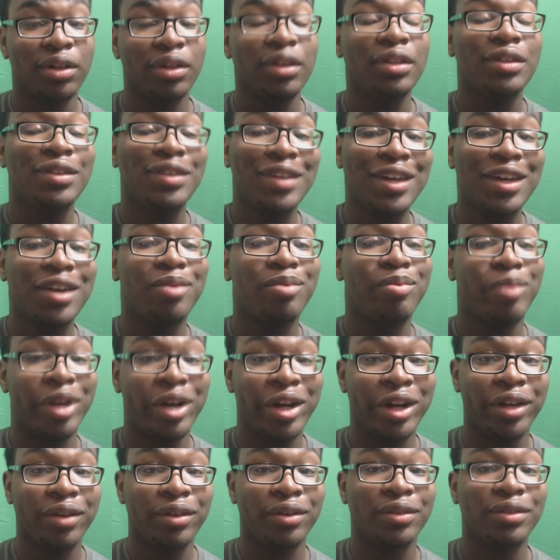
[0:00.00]
Take a
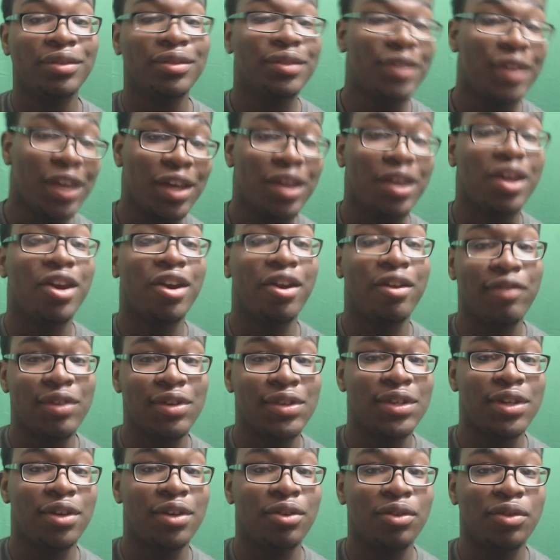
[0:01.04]
break. Take care of
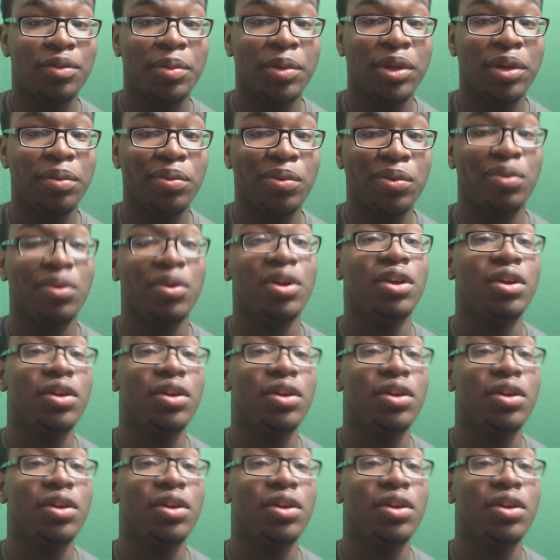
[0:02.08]
yourselves, people.